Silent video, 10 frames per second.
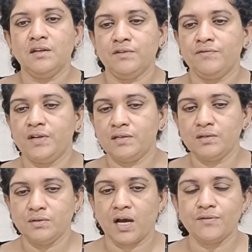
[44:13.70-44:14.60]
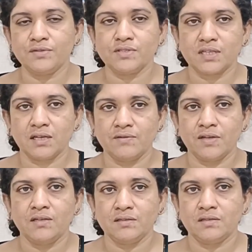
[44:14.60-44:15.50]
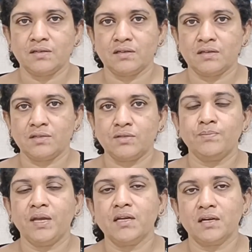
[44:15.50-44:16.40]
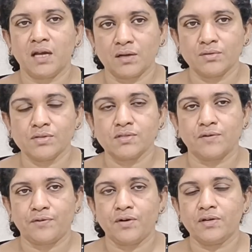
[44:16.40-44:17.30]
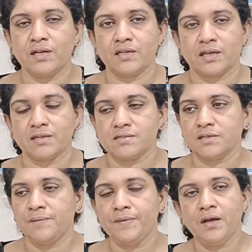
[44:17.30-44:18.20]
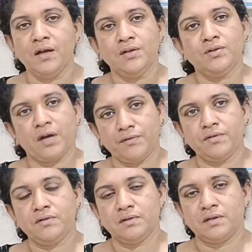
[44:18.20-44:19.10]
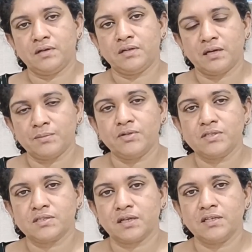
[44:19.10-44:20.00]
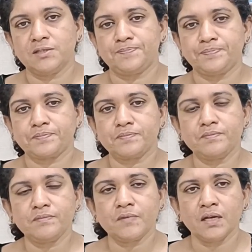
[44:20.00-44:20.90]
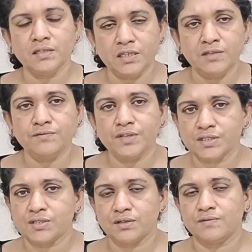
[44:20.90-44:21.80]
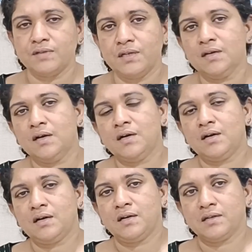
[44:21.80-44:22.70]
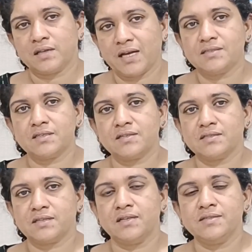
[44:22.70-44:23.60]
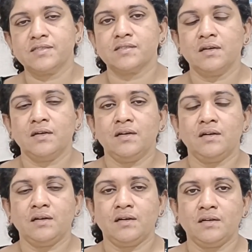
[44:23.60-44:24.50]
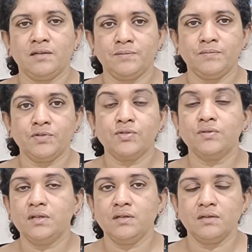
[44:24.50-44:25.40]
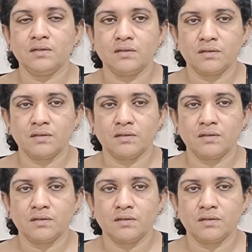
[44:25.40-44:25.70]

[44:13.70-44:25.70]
when you have to say, to make a diagnosis of follicular cancer, you have to demonstrate invasion of the cancerous cells to the